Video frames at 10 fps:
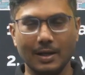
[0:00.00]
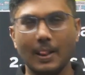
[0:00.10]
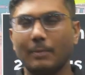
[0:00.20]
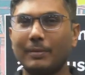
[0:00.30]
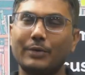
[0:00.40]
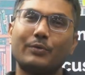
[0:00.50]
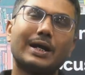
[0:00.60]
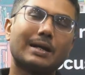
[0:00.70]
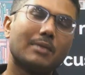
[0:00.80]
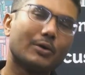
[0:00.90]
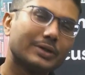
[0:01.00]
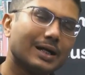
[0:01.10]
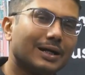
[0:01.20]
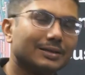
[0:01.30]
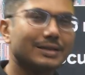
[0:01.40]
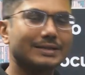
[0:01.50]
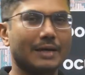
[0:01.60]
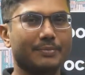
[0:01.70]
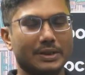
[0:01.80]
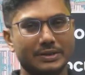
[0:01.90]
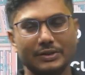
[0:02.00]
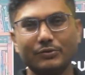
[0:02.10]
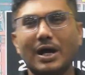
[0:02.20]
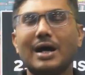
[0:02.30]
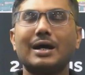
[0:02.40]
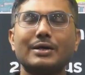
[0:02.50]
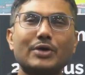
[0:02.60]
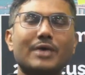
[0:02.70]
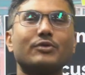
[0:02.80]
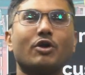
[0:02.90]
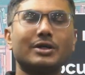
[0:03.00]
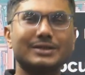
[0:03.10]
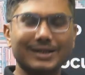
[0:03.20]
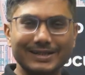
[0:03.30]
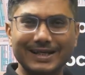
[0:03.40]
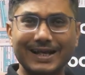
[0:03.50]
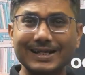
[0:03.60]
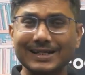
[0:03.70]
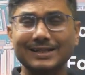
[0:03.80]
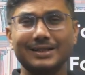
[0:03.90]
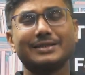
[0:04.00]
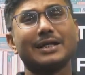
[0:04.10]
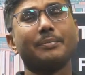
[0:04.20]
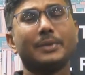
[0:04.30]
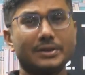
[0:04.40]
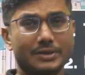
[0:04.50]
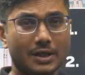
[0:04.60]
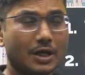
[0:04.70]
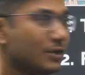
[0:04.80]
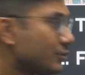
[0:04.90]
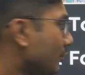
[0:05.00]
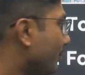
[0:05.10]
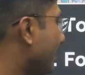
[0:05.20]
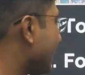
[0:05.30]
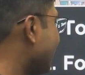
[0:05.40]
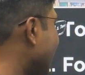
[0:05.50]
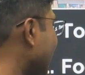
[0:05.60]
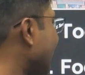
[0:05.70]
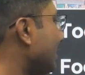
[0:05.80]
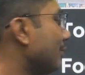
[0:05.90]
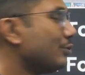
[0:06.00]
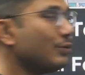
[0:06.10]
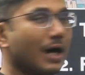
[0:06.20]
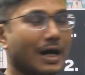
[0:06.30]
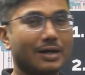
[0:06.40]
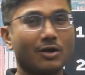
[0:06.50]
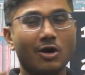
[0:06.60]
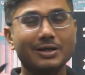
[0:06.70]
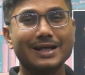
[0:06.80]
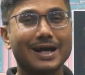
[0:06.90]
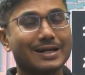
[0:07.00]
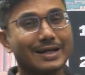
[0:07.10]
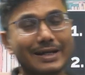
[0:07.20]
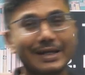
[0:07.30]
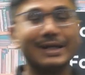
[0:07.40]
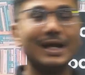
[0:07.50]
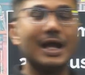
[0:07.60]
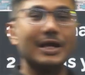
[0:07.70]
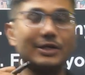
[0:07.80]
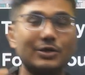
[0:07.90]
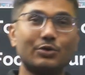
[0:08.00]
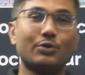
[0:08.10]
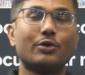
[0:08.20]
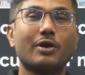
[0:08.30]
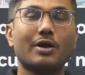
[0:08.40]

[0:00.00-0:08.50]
but what about the other chapters? You have not studied any other chapters. So basically you are not targeting your